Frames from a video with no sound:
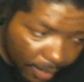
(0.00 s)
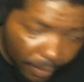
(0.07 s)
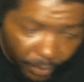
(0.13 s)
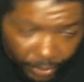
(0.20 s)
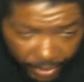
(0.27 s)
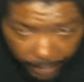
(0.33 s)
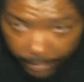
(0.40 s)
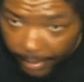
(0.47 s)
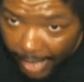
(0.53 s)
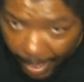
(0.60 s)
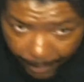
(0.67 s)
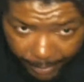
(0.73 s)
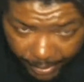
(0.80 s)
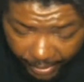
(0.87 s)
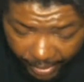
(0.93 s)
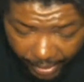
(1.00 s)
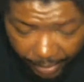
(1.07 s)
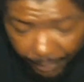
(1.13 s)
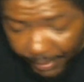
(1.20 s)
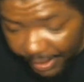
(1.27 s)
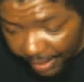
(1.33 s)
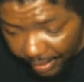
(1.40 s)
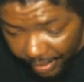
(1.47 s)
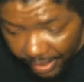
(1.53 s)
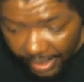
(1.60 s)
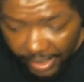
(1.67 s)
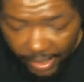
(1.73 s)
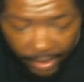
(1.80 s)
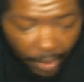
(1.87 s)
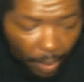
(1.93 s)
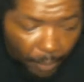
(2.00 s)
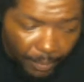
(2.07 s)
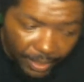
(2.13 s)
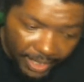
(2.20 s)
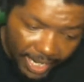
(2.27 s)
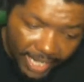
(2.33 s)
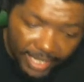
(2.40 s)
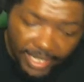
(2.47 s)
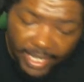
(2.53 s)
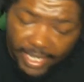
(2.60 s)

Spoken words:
or something happens to her, which I hope it not.